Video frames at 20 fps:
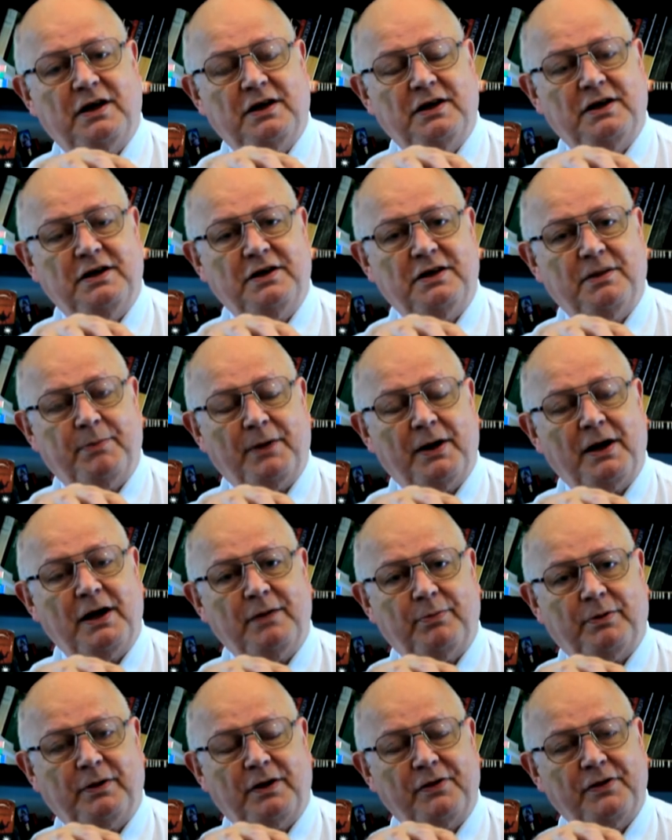in the
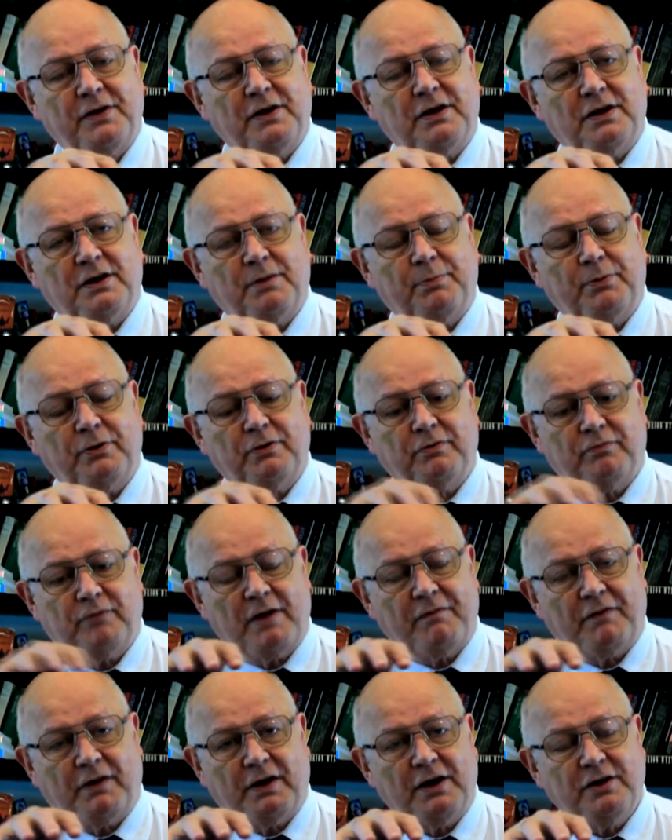Bible. I think in the book of
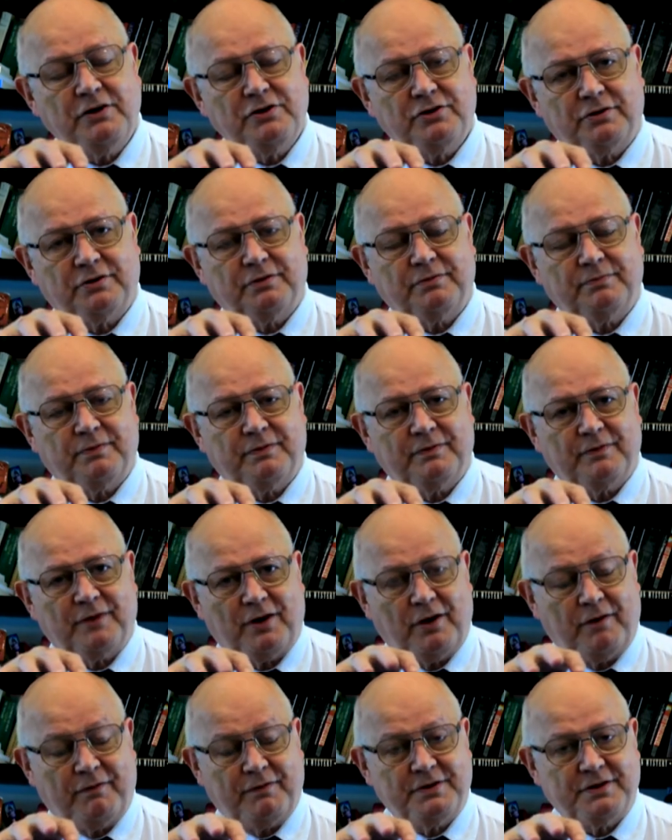Revelation,
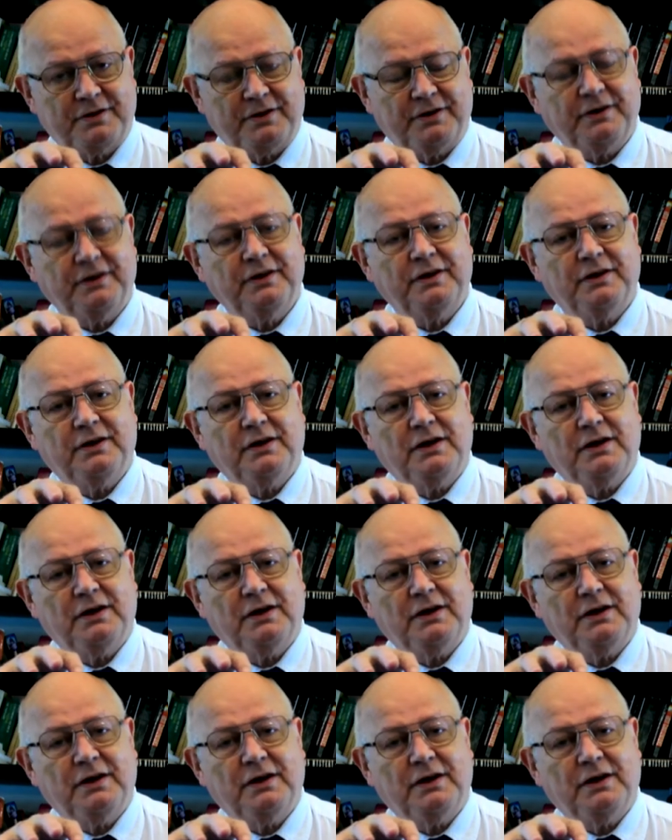obviously.